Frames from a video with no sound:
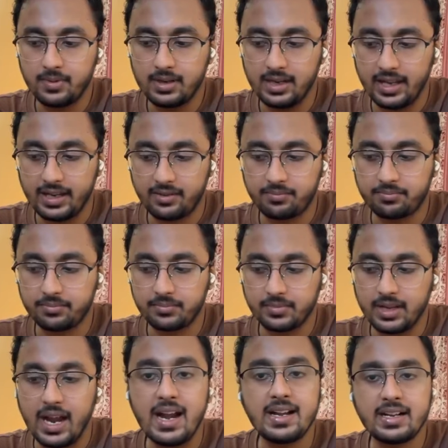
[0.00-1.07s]
like
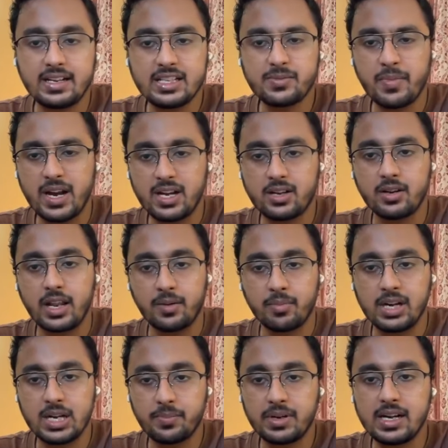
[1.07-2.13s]
entities might like
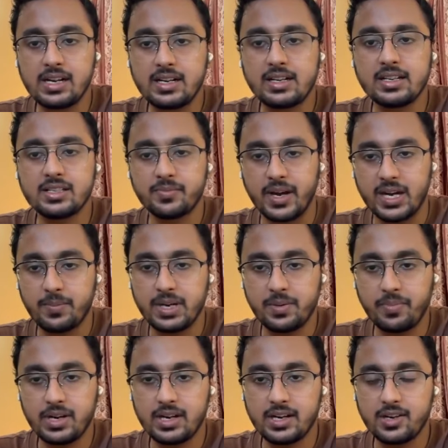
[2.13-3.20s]
multiple entities might be
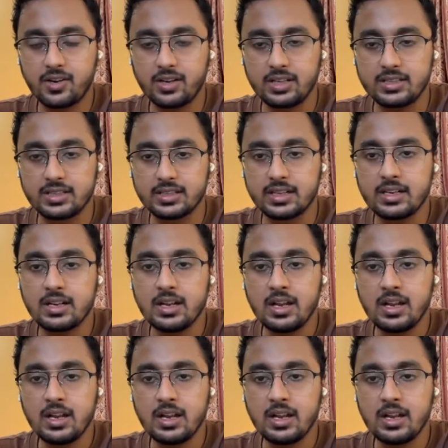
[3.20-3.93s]
dependent on each other,